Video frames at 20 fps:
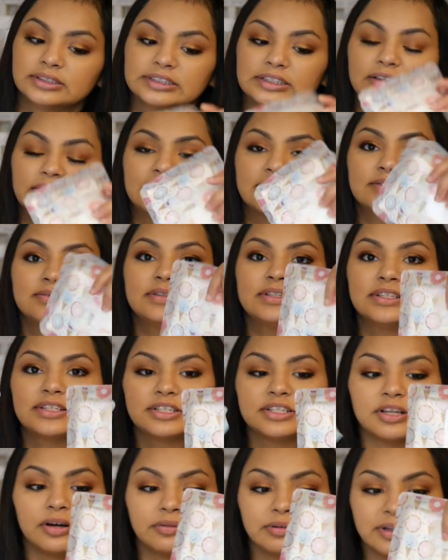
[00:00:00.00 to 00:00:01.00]
So this one's
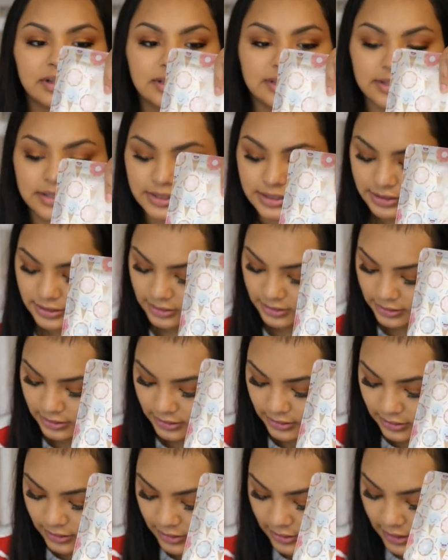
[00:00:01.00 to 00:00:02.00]
donuts,
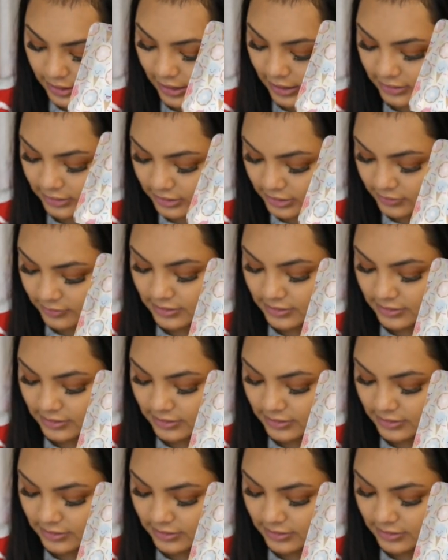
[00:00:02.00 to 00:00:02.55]
and this